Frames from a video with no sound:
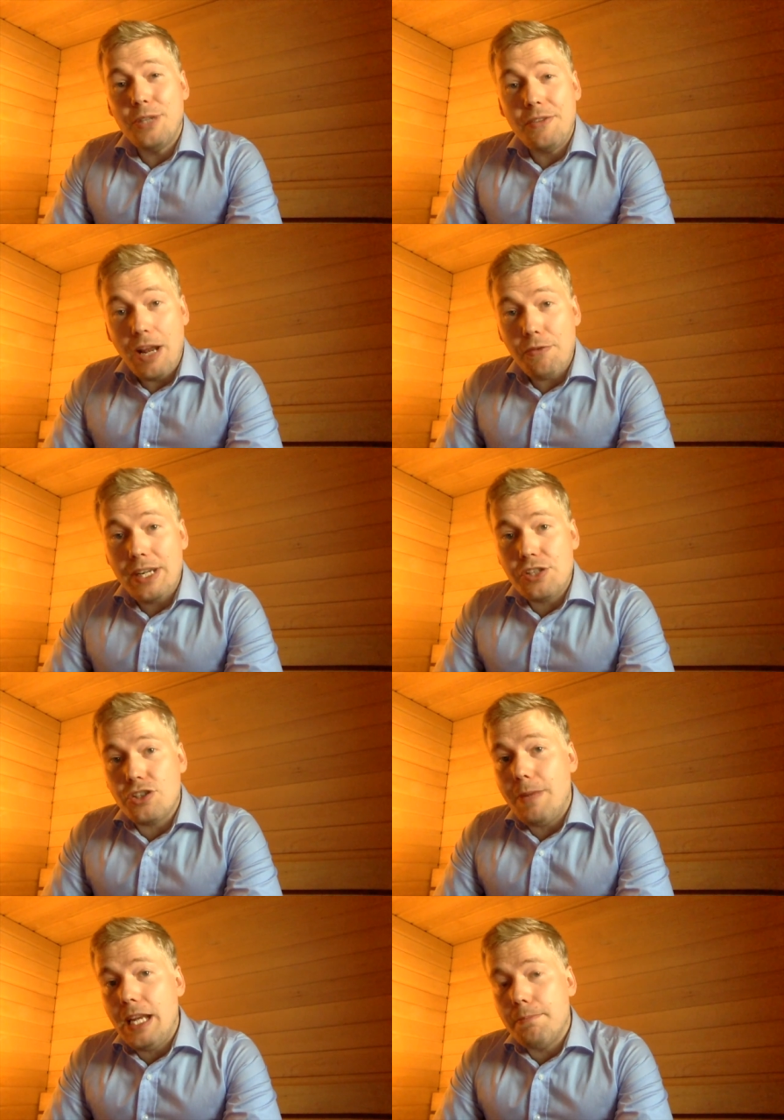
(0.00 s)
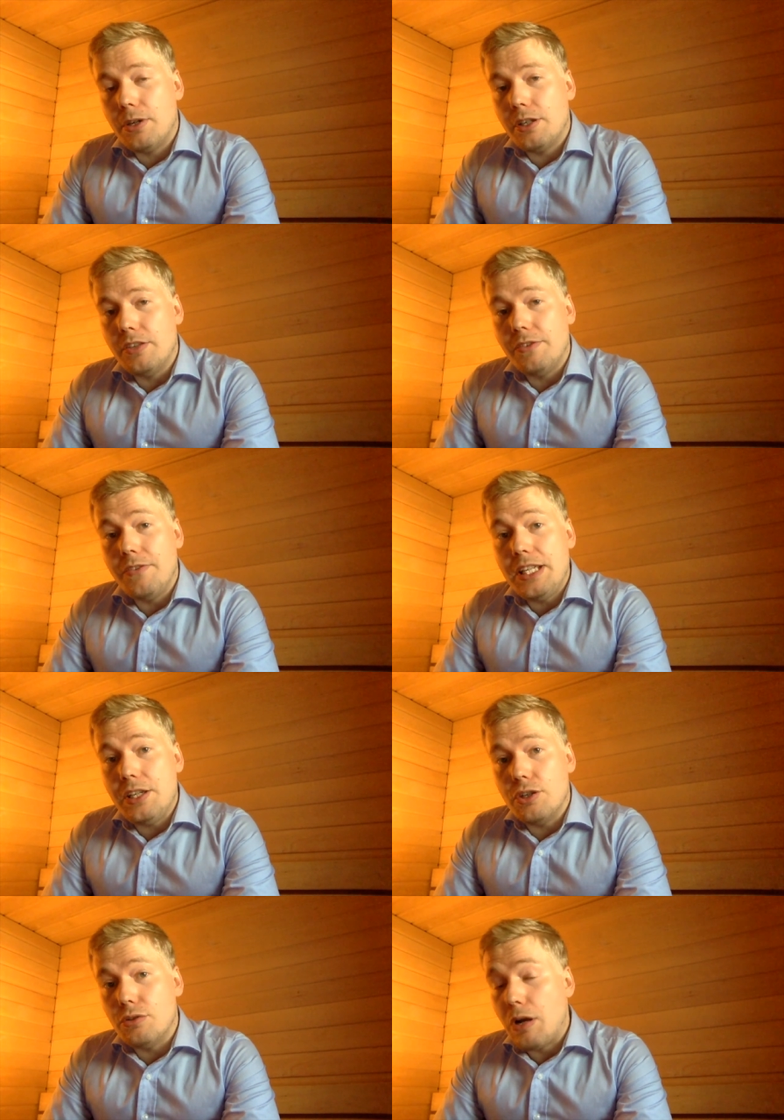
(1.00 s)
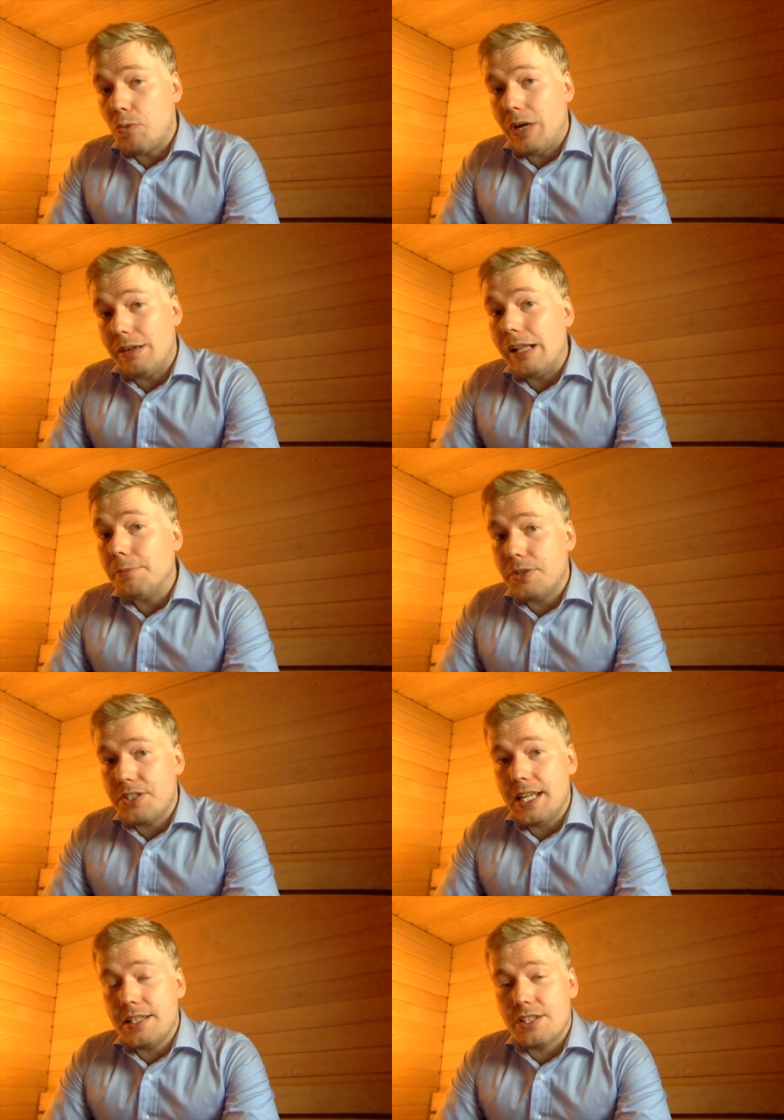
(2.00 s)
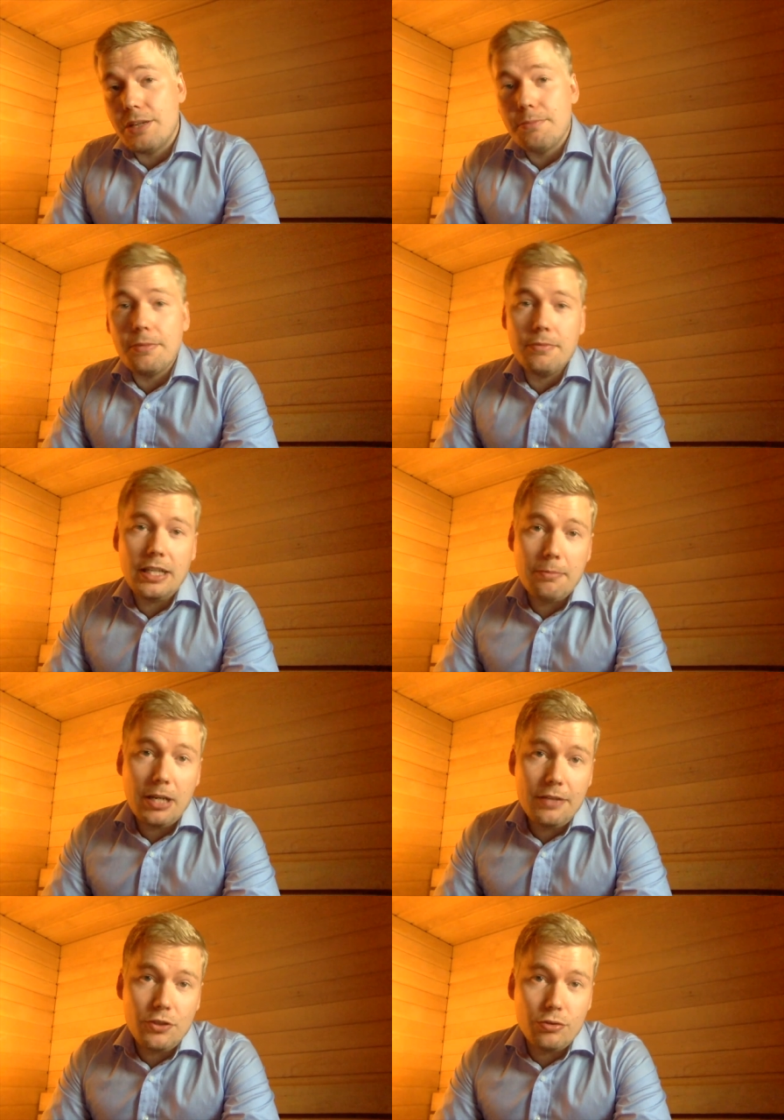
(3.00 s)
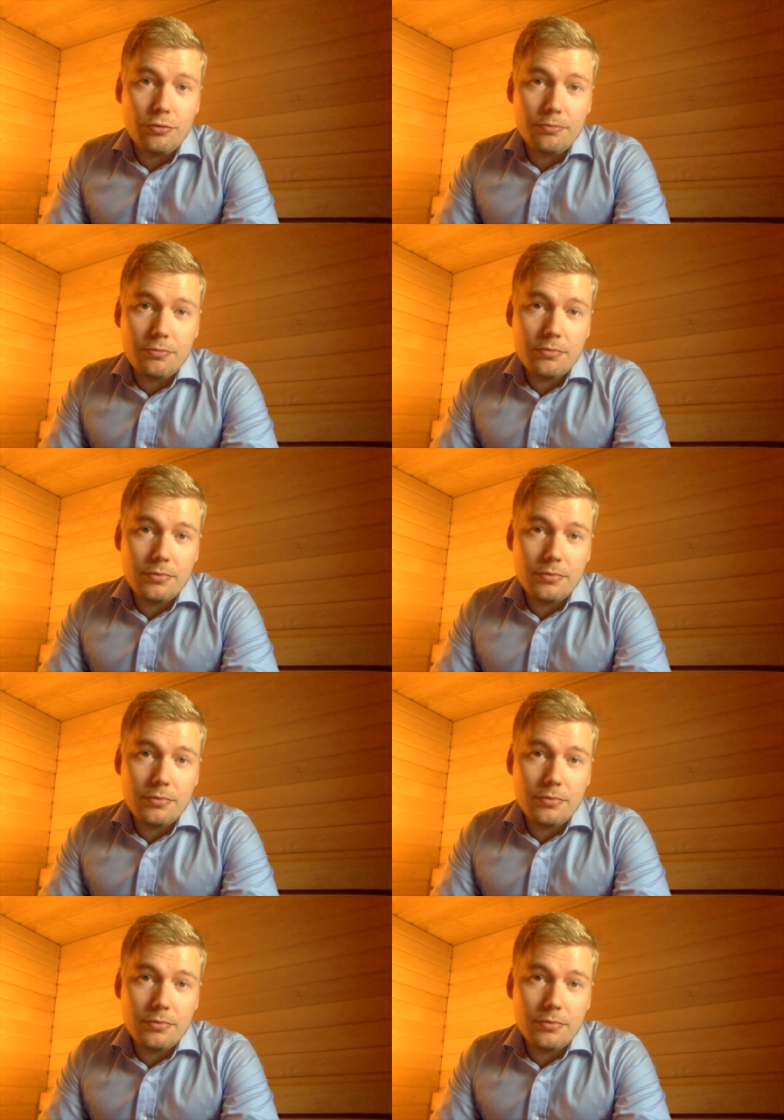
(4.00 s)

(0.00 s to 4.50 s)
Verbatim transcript: We've now reached the main part of the video where I'll present some, in my view,